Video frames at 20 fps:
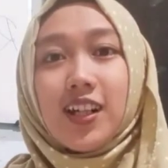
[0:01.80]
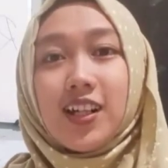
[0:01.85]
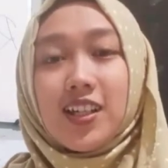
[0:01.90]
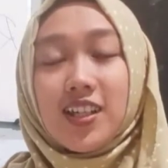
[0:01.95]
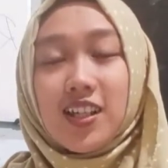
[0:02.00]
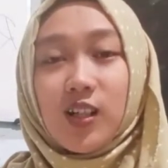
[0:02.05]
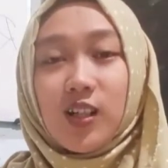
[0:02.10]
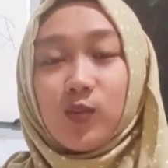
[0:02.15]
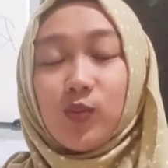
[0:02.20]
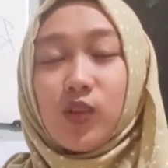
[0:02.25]

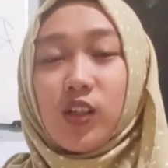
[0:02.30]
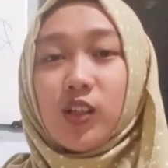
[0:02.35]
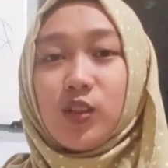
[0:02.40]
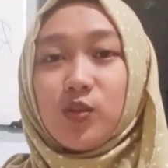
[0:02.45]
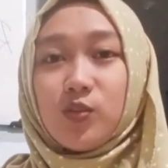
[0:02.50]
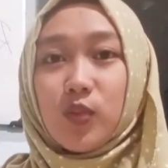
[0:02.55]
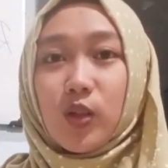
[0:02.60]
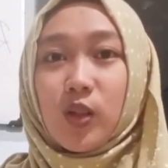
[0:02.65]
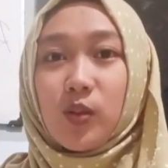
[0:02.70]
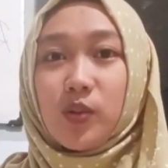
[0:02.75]

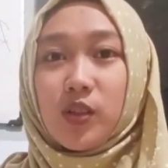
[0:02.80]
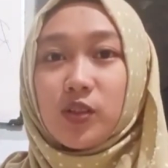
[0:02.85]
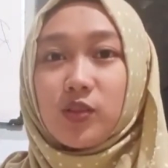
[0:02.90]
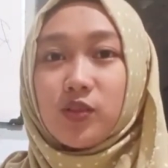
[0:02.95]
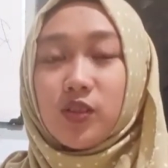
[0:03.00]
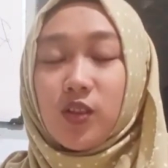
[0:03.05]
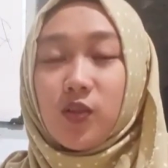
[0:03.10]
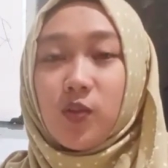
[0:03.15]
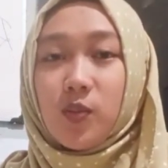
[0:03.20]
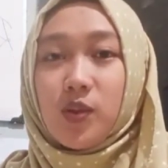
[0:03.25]
Assalamualaikum
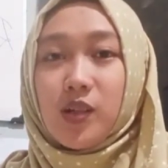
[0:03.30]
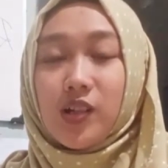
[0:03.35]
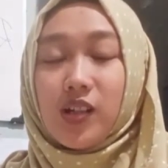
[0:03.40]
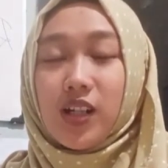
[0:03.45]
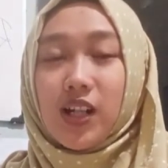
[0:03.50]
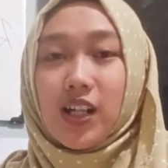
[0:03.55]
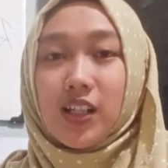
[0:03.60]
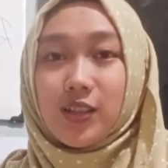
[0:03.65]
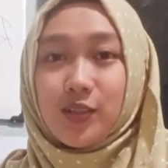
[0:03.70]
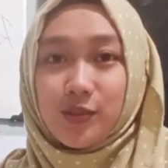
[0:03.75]
warahmatullahi
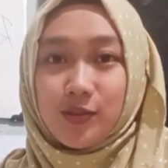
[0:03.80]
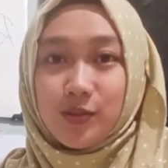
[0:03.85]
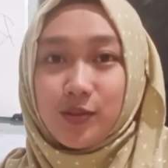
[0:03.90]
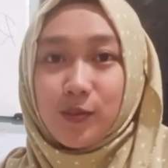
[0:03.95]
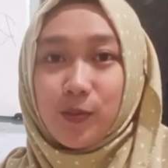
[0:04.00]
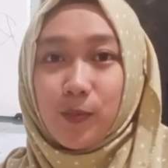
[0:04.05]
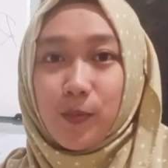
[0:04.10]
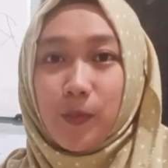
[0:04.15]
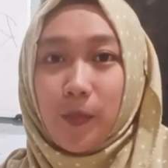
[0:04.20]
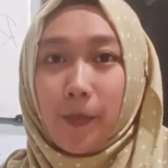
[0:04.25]
wabarakatuh.